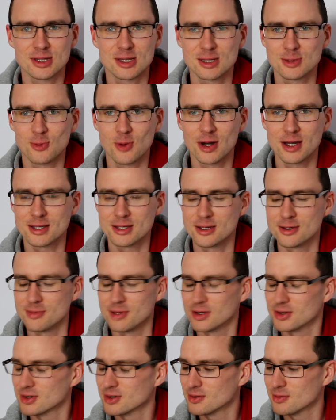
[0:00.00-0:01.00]
It's way too
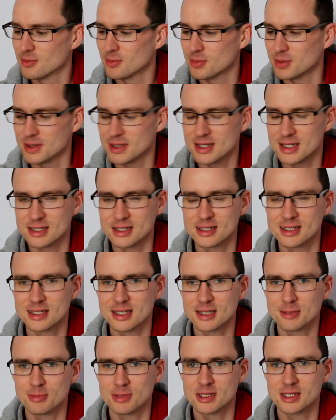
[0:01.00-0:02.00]
much. But this at
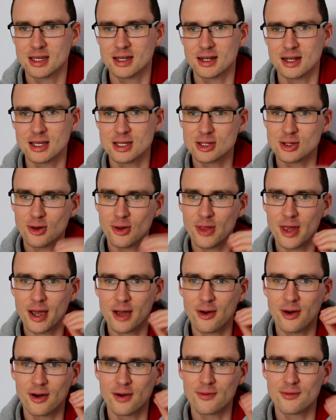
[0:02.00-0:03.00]
6%, it's got
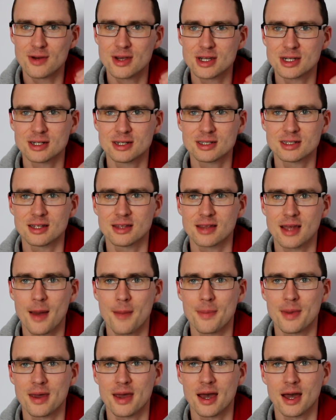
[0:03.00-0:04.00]
that kind of richness that
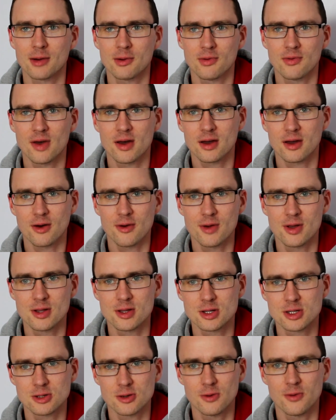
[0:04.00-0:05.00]
that beer had without
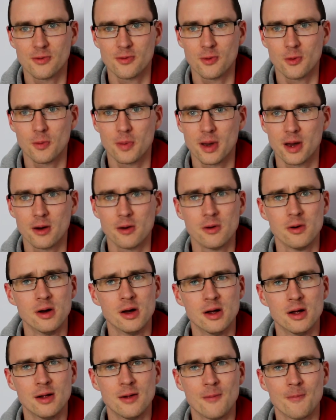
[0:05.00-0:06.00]
going too full pelt.
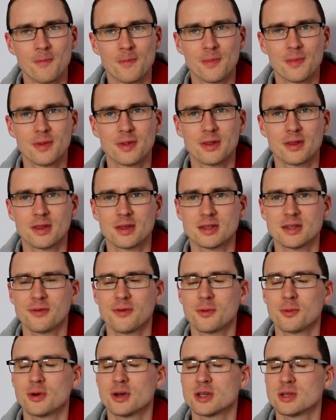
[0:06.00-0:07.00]
There's
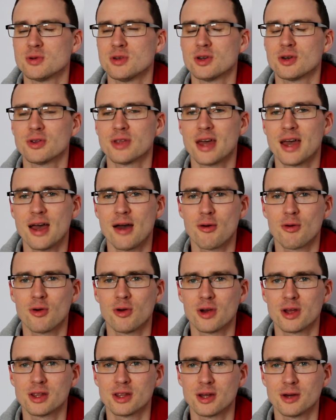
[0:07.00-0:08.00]
nothing worse when you've got that
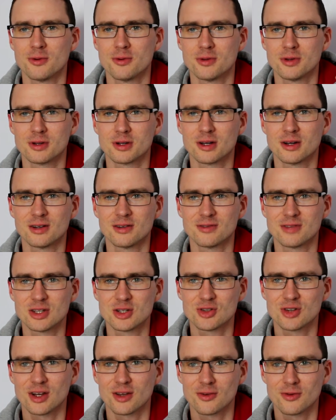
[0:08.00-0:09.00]
alcoholic note that kind of
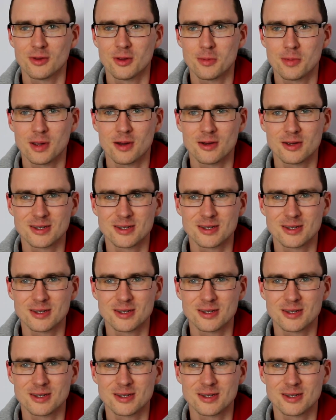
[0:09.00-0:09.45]
detracts from the beer.